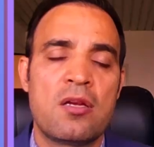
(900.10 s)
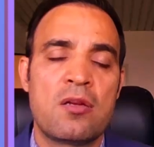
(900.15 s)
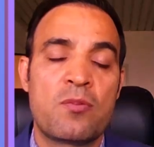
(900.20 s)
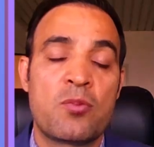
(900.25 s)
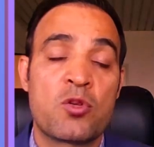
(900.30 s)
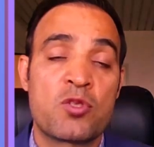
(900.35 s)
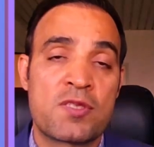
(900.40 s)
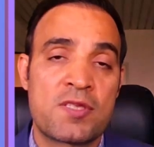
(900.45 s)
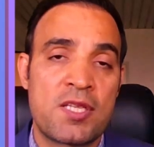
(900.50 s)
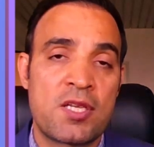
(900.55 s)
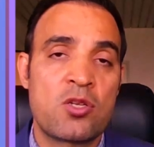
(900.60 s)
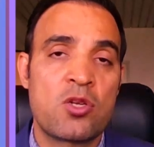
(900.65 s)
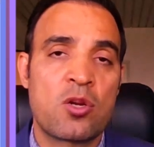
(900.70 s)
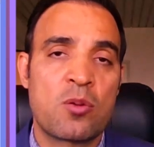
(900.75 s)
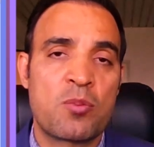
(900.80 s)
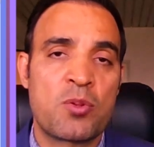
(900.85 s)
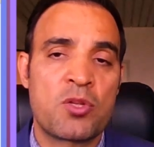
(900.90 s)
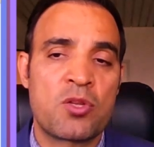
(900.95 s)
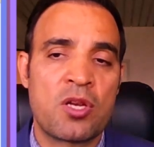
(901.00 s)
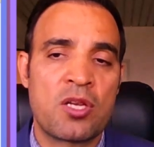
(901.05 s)
posterior
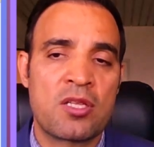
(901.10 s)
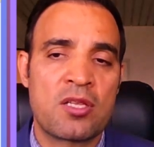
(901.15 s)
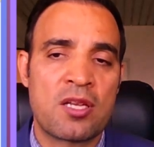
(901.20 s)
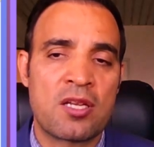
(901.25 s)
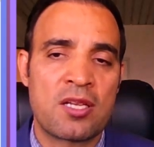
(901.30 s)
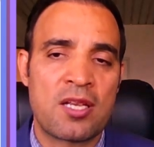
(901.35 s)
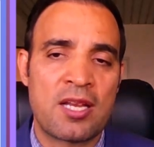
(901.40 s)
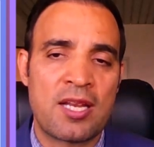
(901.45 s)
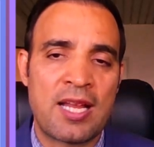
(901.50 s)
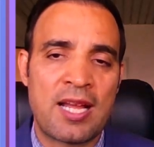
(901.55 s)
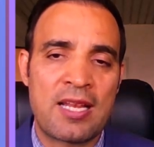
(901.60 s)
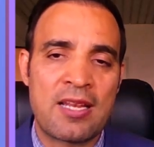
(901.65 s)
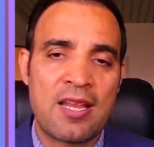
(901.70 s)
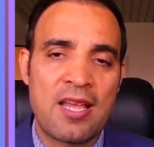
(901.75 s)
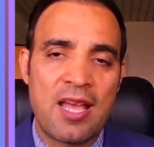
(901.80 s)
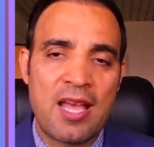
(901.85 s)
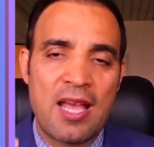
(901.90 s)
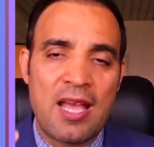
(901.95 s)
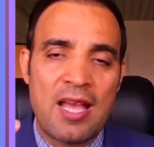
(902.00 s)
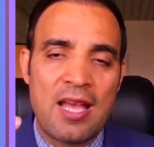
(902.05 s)
pituitary gland,
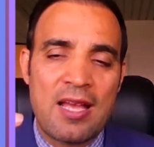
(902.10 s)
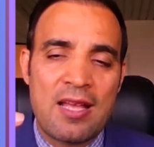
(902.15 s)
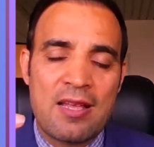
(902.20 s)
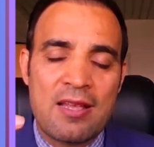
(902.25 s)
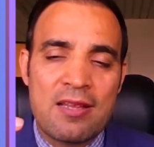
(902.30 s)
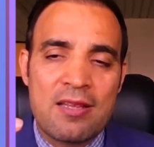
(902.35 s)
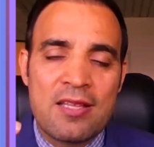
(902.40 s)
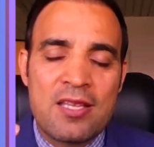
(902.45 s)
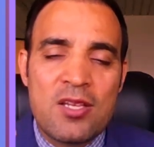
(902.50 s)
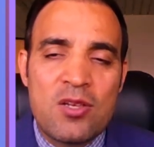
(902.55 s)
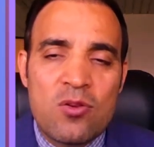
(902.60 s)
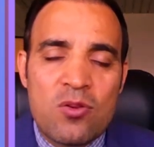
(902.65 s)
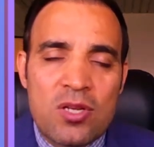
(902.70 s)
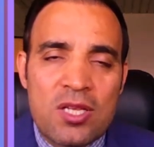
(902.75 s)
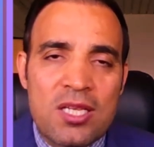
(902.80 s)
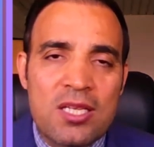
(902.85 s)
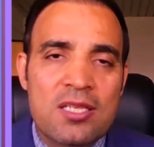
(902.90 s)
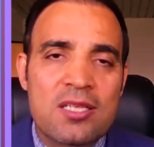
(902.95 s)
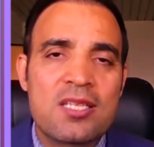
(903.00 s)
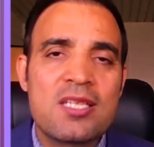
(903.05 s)

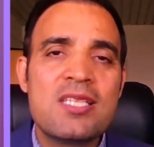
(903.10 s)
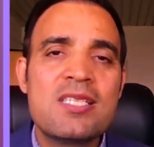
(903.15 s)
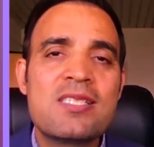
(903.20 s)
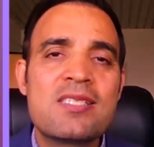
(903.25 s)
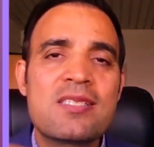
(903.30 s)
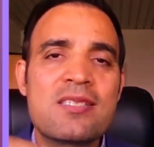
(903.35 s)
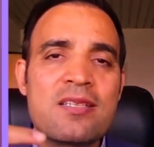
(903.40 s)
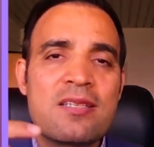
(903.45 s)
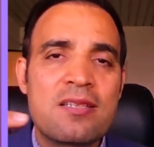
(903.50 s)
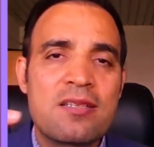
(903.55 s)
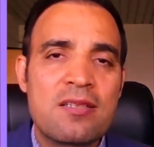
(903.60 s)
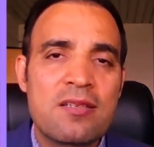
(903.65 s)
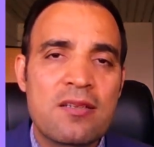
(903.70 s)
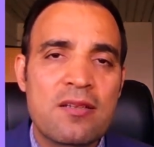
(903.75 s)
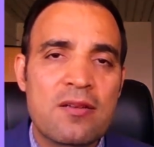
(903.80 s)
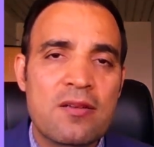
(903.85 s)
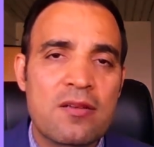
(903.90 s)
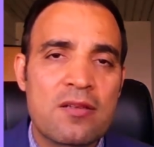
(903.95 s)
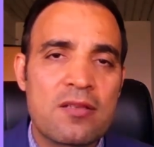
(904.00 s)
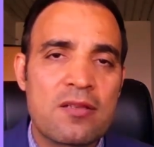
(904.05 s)
during this
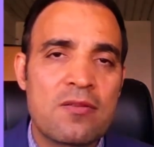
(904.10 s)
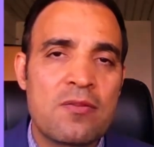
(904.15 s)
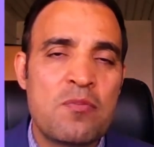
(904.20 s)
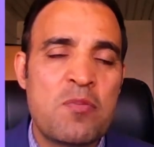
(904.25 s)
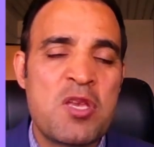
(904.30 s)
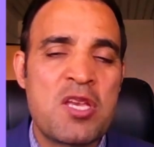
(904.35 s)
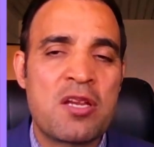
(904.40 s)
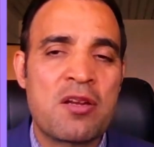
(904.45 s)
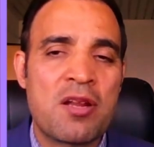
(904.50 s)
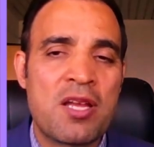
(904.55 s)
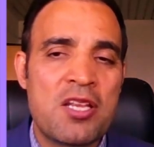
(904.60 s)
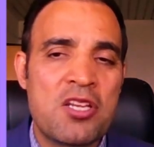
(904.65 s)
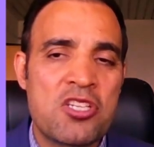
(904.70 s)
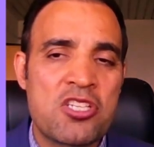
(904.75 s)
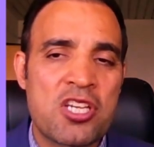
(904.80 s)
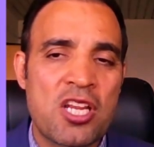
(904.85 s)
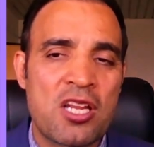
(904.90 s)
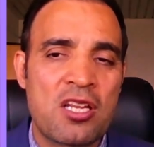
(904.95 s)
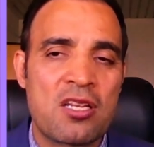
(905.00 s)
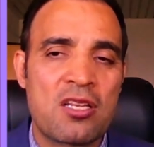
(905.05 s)

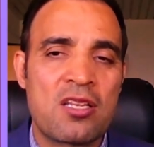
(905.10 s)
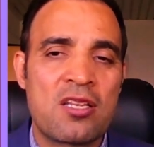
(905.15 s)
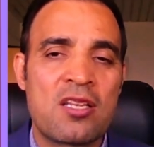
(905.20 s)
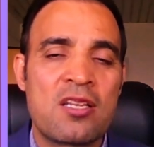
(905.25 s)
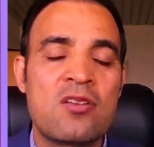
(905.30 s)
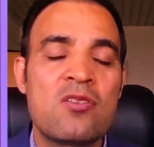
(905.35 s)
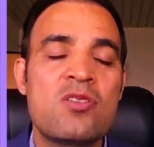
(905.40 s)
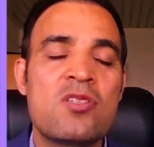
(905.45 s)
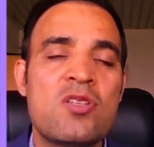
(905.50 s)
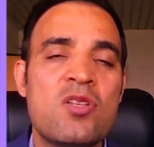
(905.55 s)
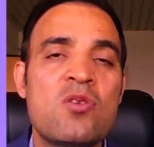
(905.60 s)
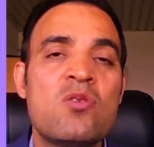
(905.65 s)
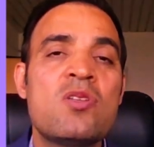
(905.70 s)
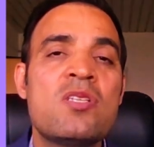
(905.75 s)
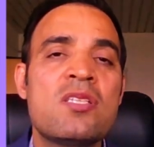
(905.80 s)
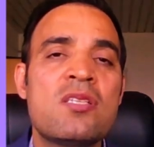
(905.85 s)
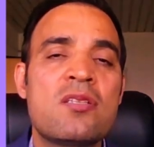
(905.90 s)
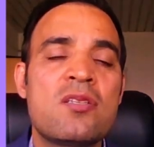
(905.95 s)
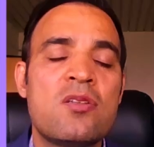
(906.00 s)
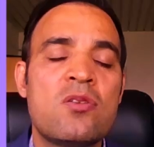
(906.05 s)
migration,
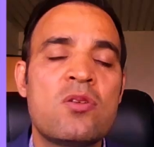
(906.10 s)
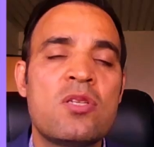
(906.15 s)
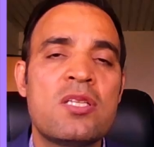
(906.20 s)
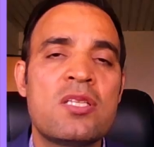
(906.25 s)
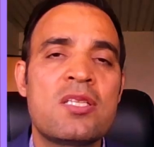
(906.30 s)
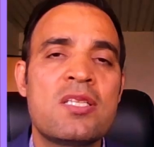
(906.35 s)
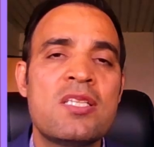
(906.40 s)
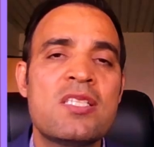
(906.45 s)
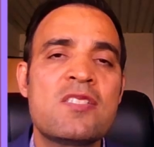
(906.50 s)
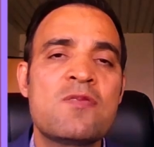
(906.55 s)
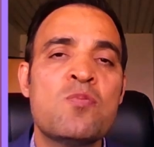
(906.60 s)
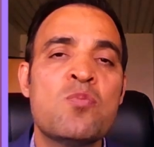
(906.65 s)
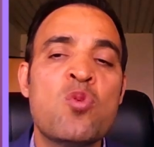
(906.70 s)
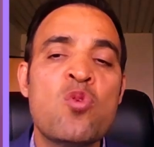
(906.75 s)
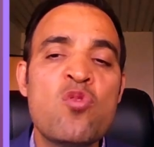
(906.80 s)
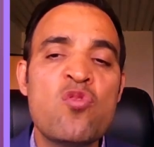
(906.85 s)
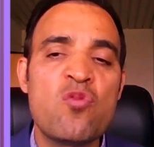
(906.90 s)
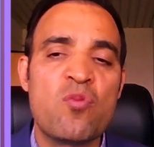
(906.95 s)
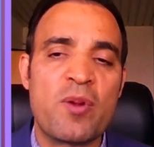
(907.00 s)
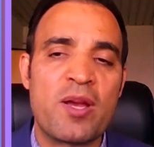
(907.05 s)
during this
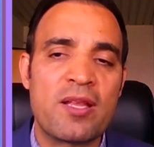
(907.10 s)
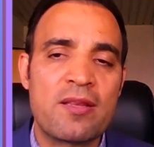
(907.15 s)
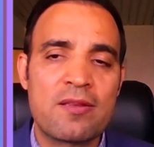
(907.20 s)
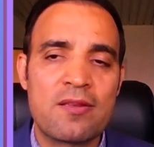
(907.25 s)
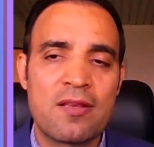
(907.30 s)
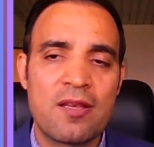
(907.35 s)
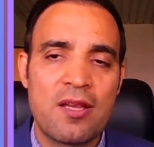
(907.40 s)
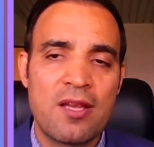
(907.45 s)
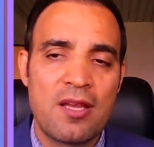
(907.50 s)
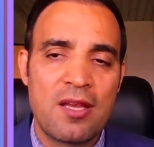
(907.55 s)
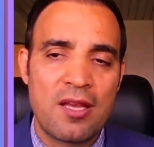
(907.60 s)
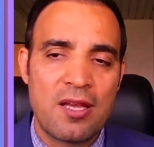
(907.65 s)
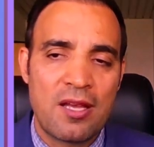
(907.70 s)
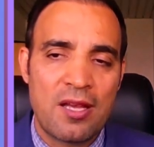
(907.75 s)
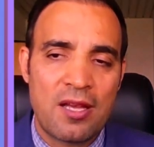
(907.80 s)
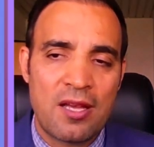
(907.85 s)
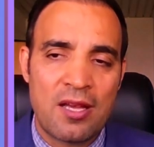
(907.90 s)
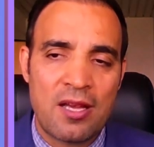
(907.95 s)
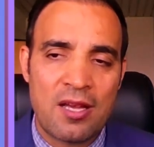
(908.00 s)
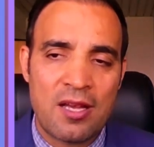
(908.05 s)
movement,
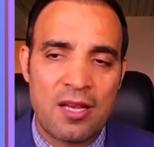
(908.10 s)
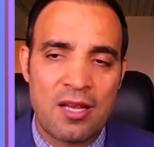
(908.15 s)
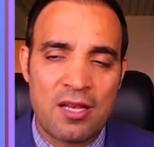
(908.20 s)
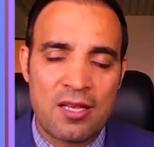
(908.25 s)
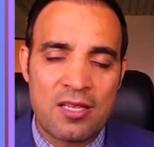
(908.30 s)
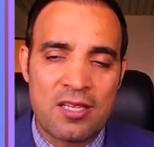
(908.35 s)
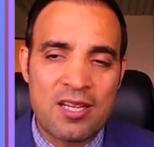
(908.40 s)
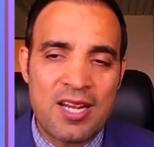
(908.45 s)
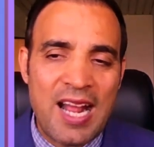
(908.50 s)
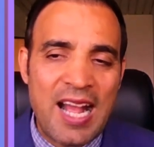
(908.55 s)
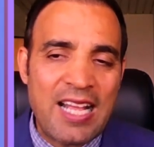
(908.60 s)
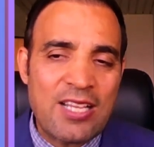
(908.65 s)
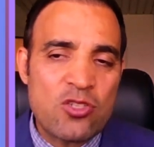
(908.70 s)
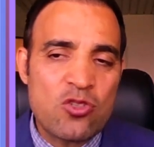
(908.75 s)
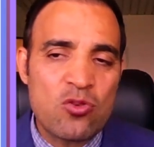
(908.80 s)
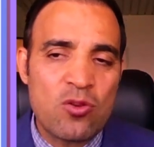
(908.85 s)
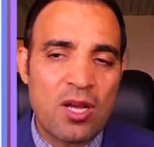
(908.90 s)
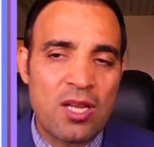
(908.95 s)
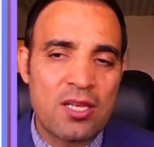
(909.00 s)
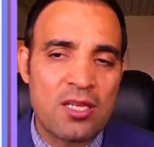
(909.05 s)

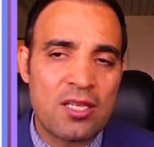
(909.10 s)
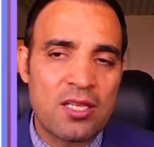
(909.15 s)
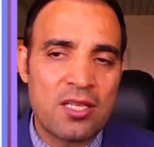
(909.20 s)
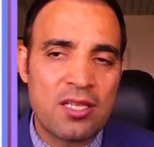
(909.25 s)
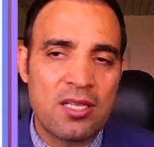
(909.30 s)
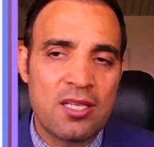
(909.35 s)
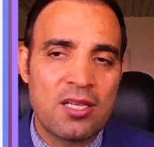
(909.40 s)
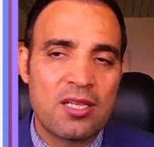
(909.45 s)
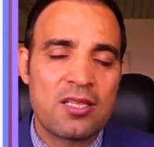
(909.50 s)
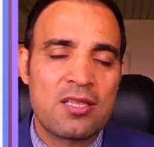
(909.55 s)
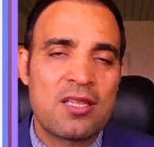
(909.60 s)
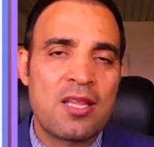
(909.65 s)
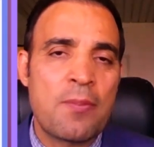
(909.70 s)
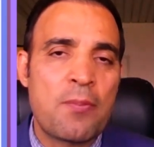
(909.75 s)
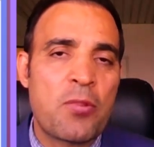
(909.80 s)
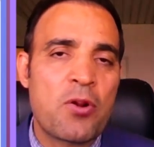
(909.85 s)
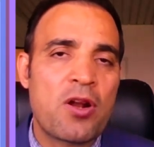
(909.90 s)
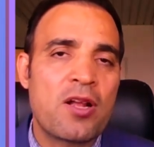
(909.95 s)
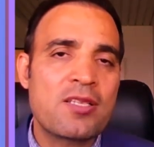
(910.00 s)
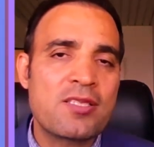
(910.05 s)
gradually the
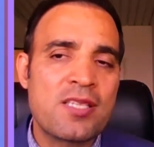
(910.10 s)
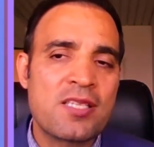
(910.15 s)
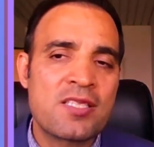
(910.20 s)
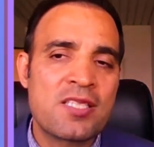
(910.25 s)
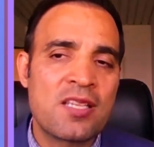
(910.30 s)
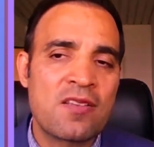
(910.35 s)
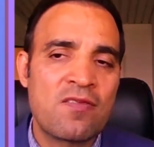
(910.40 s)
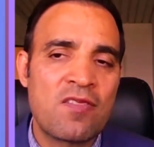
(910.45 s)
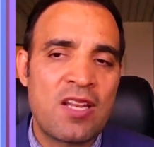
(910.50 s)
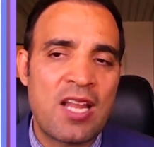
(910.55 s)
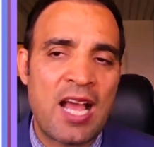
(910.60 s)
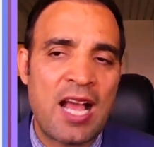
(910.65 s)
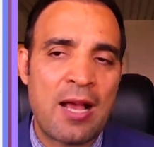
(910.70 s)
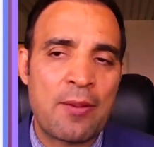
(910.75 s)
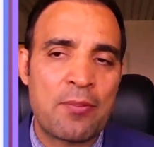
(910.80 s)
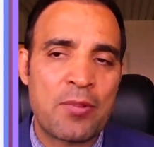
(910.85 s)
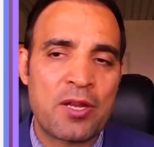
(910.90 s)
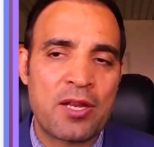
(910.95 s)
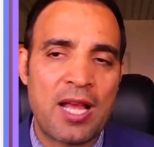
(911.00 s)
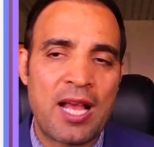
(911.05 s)
processing will
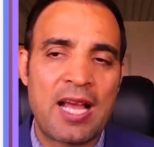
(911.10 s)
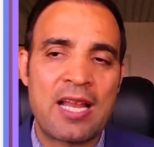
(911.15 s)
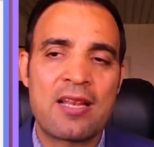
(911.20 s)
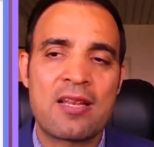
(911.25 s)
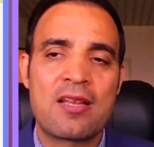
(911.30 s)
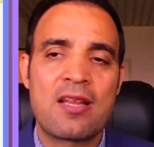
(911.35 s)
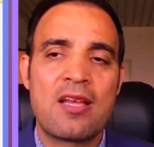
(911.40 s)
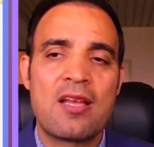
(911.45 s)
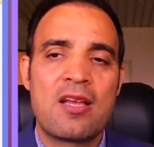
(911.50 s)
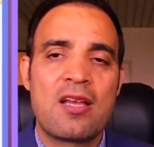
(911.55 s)
happen. And